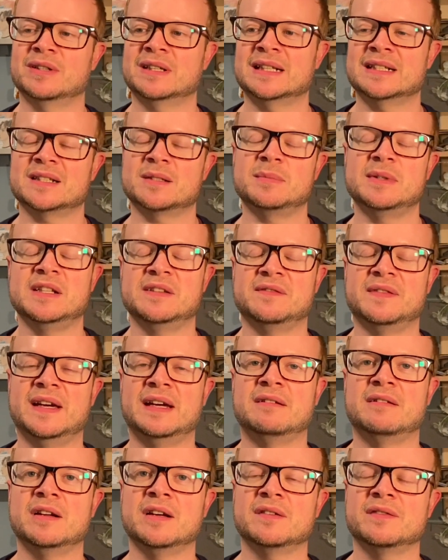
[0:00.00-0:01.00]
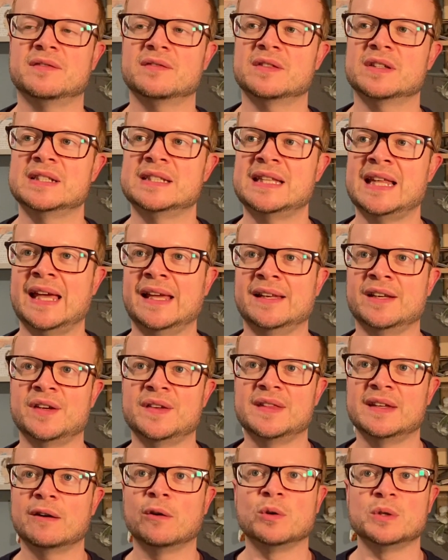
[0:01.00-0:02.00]
and that's completely fair enough because they
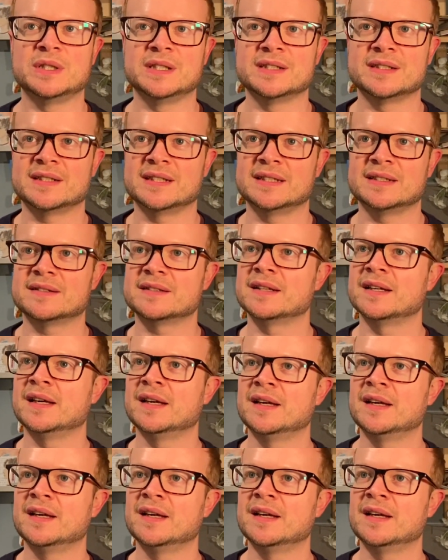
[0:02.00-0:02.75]
know their audiences